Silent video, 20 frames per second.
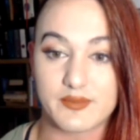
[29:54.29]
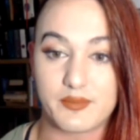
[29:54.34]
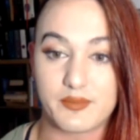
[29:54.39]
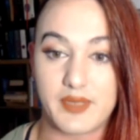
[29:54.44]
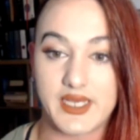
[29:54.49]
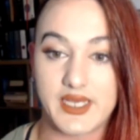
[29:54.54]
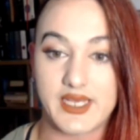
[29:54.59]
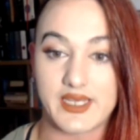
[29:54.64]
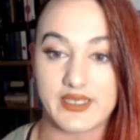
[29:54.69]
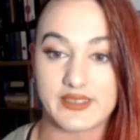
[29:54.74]

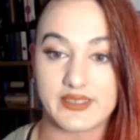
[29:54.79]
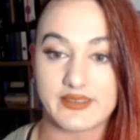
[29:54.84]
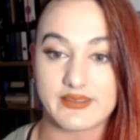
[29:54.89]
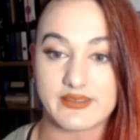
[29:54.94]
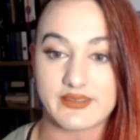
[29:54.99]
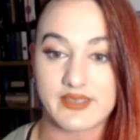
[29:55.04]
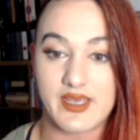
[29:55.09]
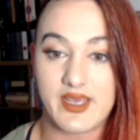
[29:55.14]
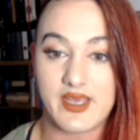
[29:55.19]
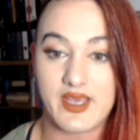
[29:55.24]

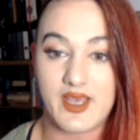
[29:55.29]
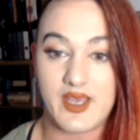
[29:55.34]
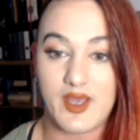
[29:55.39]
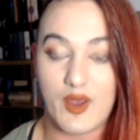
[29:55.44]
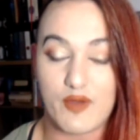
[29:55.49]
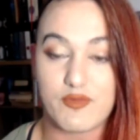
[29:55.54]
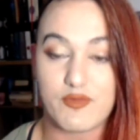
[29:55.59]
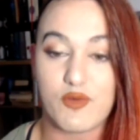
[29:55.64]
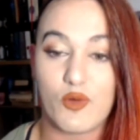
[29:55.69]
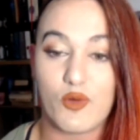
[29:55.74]
because
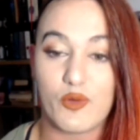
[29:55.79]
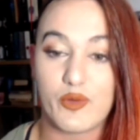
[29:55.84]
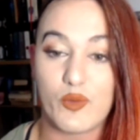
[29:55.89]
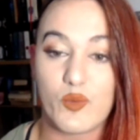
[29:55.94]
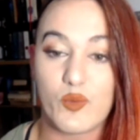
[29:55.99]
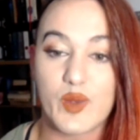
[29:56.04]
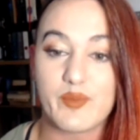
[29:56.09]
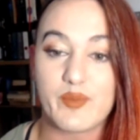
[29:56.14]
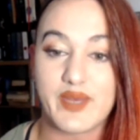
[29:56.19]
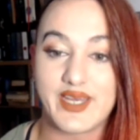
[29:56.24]
of all the
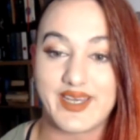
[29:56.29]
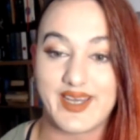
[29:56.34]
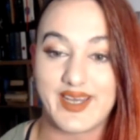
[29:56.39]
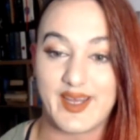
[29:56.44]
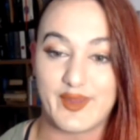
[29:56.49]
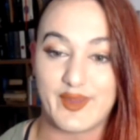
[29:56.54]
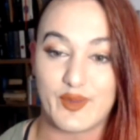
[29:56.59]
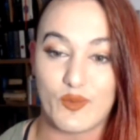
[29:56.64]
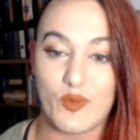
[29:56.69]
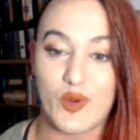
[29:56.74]
women
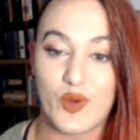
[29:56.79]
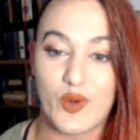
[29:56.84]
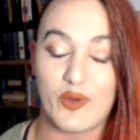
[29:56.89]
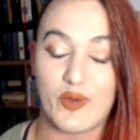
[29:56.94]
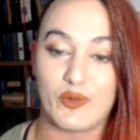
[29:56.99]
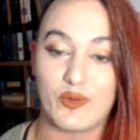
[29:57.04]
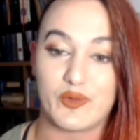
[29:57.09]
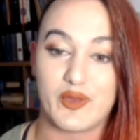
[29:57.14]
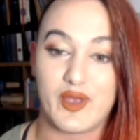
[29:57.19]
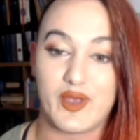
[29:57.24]
in the
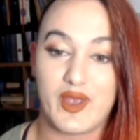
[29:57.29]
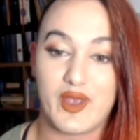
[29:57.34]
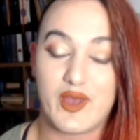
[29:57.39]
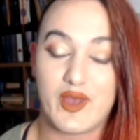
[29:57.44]
world